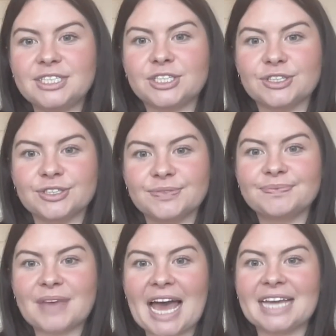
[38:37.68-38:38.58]
do.
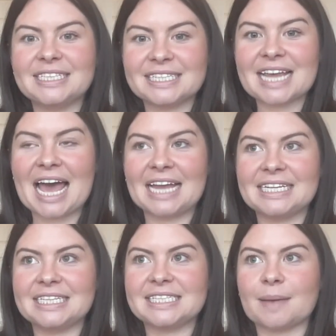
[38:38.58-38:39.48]
And
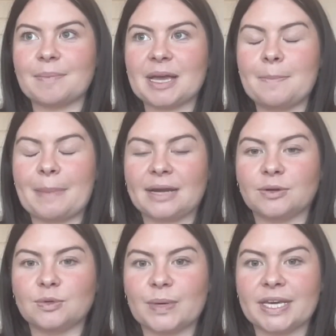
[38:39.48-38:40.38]
it's something I
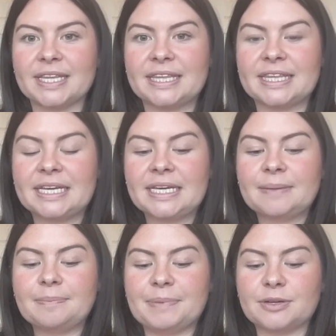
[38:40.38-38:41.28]
battled with,
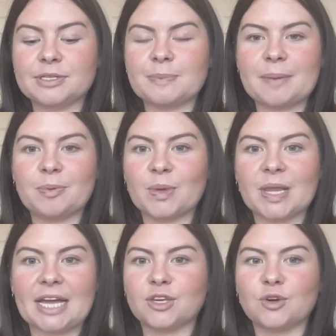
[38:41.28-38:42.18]
because people were
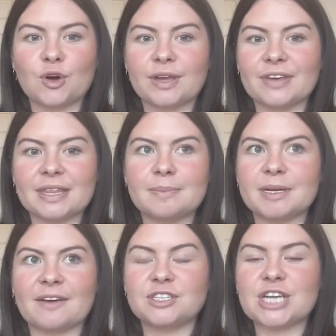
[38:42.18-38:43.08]
like, you're not giving them
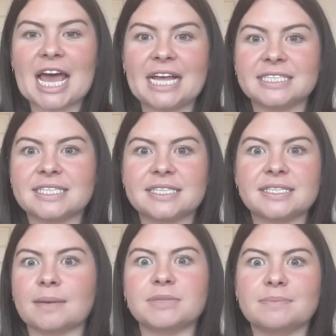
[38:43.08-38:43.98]
enough chance.
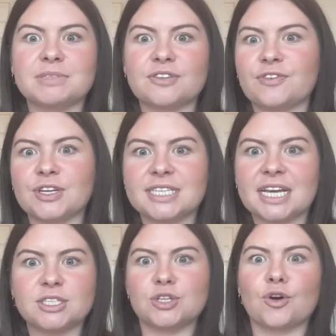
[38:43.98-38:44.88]
Sometimes the first
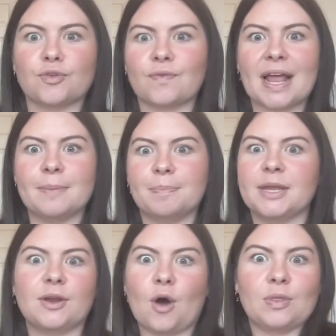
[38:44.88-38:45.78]
date's not great,
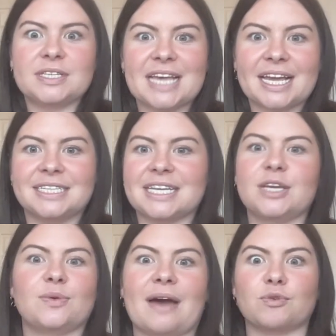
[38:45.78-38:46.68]
but on the second
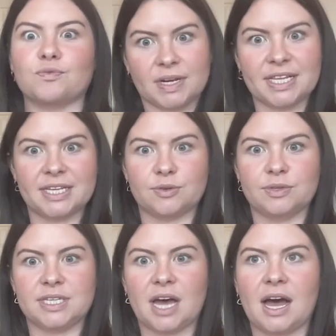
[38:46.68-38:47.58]
date you have a really
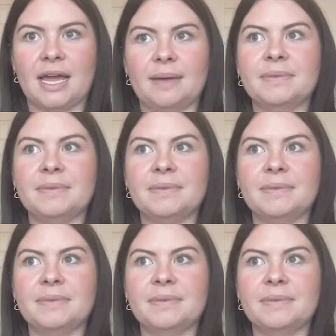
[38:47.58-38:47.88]
good time.